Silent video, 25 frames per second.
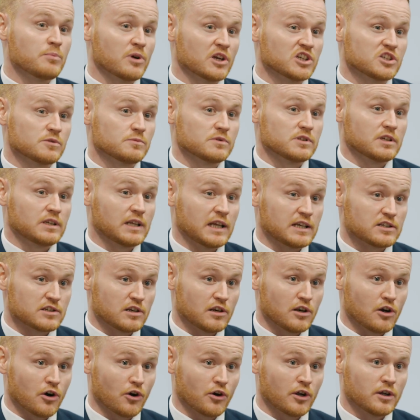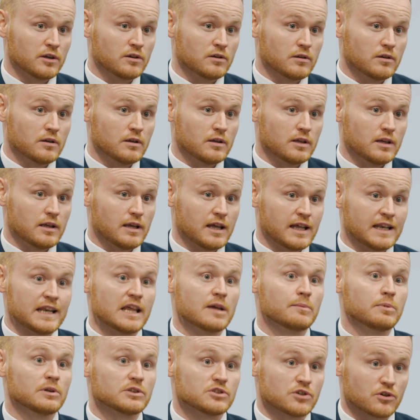principles of teaching and learning
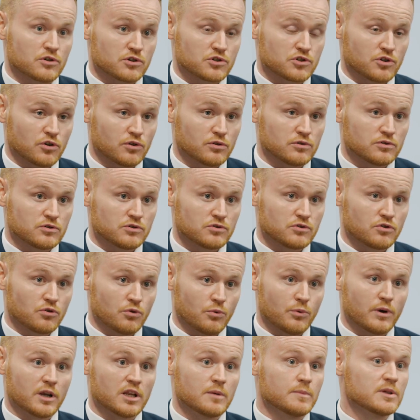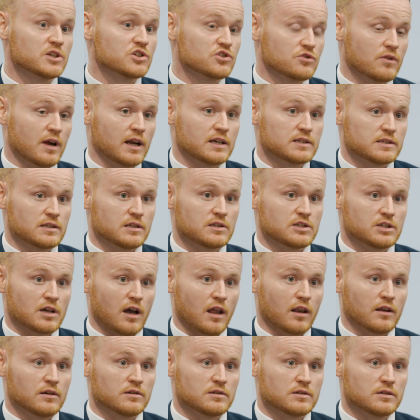enables our students to really be stretched and
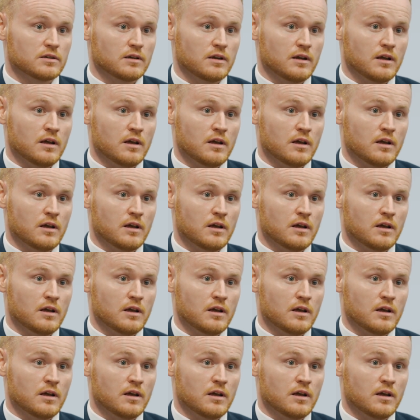challenged.